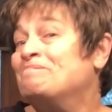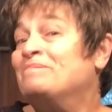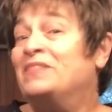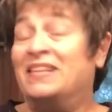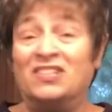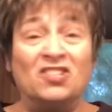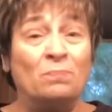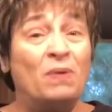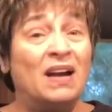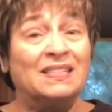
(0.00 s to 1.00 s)
the Instant
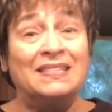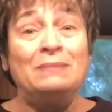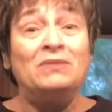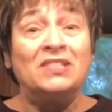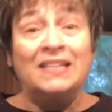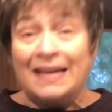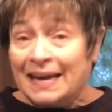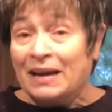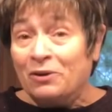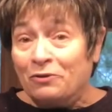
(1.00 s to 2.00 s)
Pot seems to take
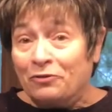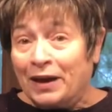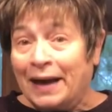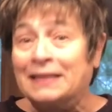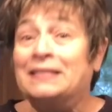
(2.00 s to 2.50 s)
care of that.